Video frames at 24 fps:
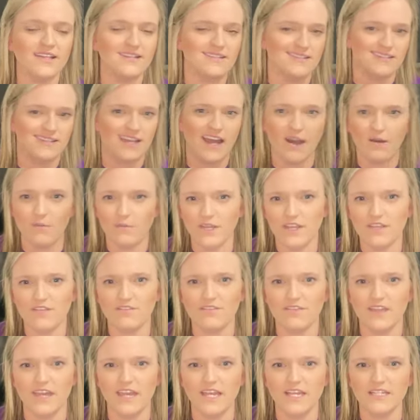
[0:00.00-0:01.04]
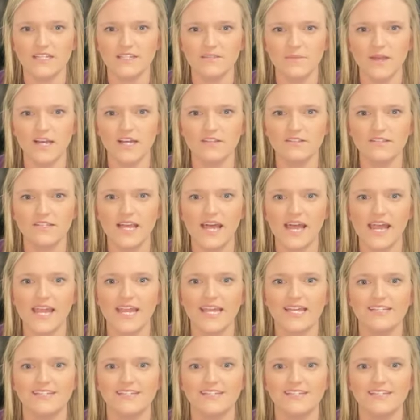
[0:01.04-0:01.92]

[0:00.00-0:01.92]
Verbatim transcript: It's not what you think it smells like.